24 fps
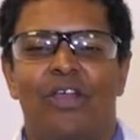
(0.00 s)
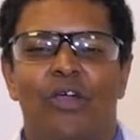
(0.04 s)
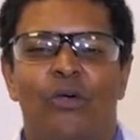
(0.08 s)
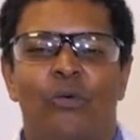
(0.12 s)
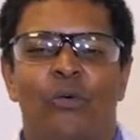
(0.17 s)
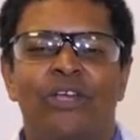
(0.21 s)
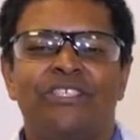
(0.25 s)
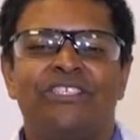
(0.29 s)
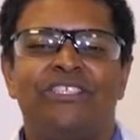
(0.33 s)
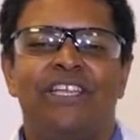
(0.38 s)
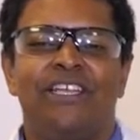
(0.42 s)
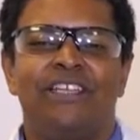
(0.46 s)

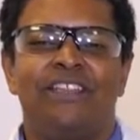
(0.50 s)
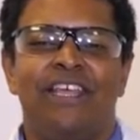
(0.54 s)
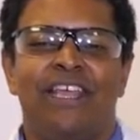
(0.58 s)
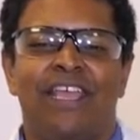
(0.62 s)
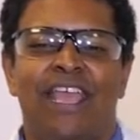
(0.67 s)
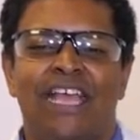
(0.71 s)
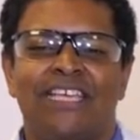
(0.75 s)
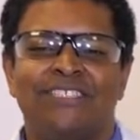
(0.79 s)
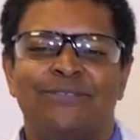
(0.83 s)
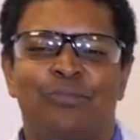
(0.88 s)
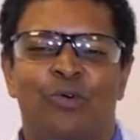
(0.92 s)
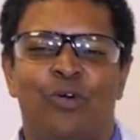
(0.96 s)
Which do you think
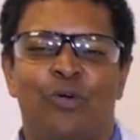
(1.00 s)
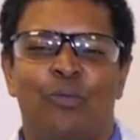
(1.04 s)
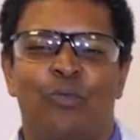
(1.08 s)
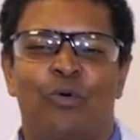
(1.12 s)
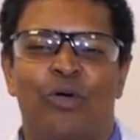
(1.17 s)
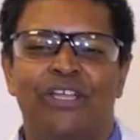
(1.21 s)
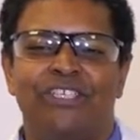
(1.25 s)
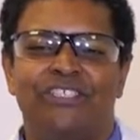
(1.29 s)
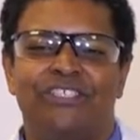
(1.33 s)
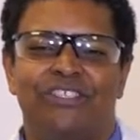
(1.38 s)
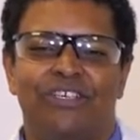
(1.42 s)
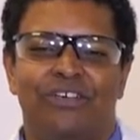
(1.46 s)
has more
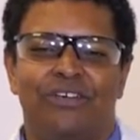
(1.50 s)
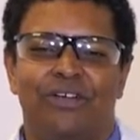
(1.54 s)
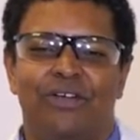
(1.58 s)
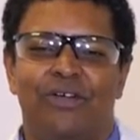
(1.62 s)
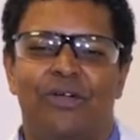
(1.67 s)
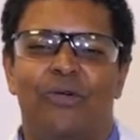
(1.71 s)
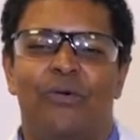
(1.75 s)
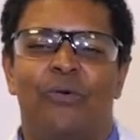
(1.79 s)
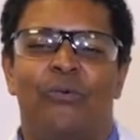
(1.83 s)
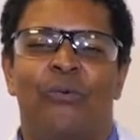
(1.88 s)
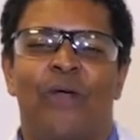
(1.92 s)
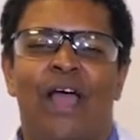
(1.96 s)
moisture,
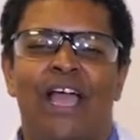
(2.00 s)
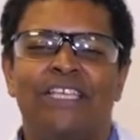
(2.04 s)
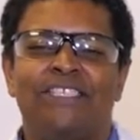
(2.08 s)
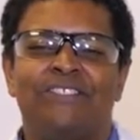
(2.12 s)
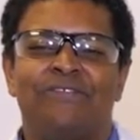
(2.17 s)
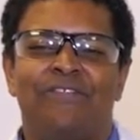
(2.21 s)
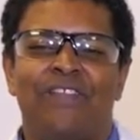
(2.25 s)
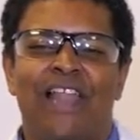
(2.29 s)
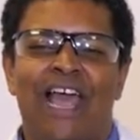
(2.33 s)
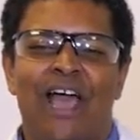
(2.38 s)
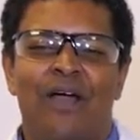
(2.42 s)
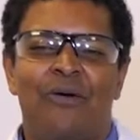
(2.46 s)
rice
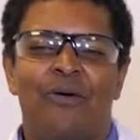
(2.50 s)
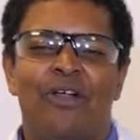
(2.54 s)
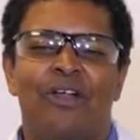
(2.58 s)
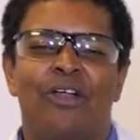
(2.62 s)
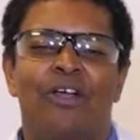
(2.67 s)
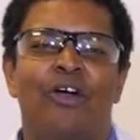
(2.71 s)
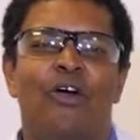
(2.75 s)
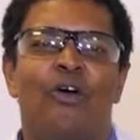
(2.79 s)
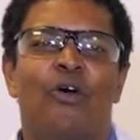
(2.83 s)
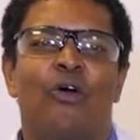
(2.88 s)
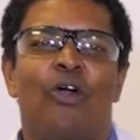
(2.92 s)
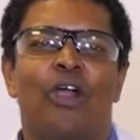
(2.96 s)
flour
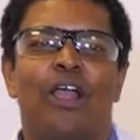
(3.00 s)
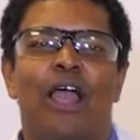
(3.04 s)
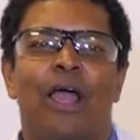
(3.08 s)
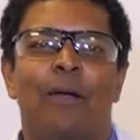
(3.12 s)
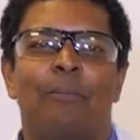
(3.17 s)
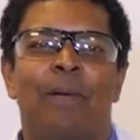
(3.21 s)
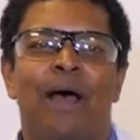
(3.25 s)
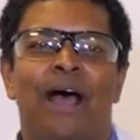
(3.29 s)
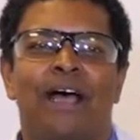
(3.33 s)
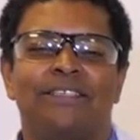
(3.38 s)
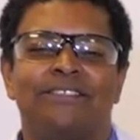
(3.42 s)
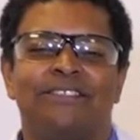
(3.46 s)
or
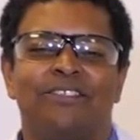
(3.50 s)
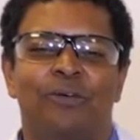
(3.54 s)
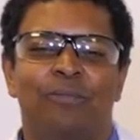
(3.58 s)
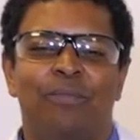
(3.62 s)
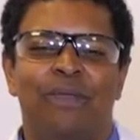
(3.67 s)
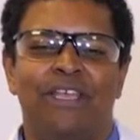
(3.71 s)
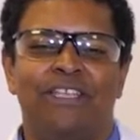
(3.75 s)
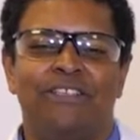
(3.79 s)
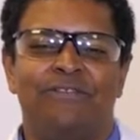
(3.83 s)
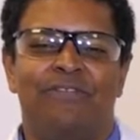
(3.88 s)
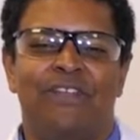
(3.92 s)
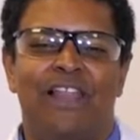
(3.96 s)
garbanzo
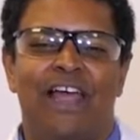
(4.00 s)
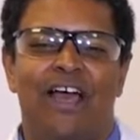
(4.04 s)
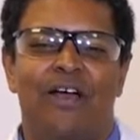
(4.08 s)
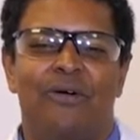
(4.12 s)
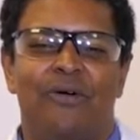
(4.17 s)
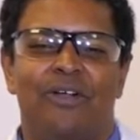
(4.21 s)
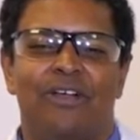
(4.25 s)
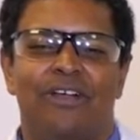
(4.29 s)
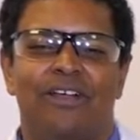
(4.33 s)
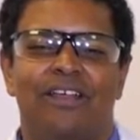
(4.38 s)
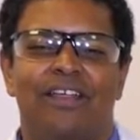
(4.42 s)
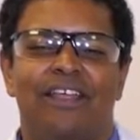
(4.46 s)
bean
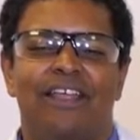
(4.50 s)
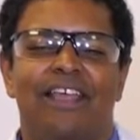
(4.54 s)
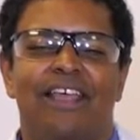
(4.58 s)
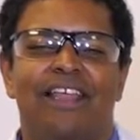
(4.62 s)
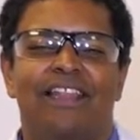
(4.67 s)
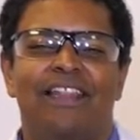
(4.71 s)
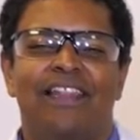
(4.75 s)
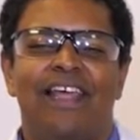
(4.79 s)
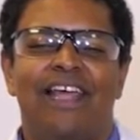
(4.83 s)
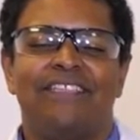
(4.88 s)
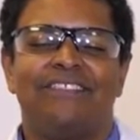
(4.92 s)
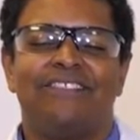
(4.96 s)
flour?
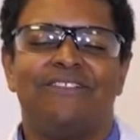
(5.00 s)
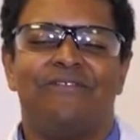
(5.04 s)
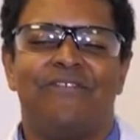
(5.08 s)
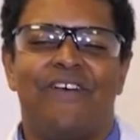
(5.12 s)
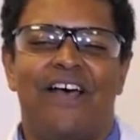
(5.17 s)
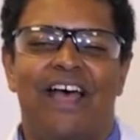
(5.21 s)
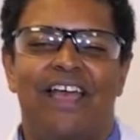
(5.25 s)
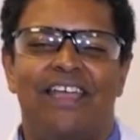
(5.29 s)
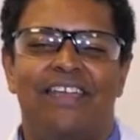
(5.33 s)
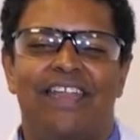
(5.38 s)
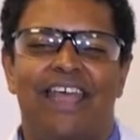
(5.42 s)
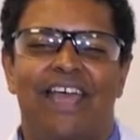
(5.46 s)
Let's
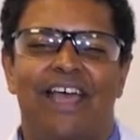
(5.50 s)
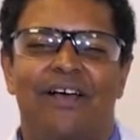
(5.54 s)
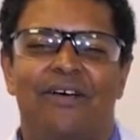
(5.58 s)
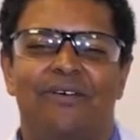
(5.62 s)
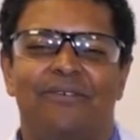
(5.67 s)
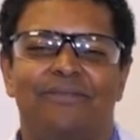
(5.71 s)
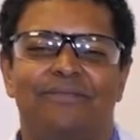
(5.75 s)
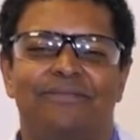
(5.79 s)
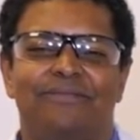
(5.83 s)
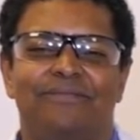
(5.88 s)
find out.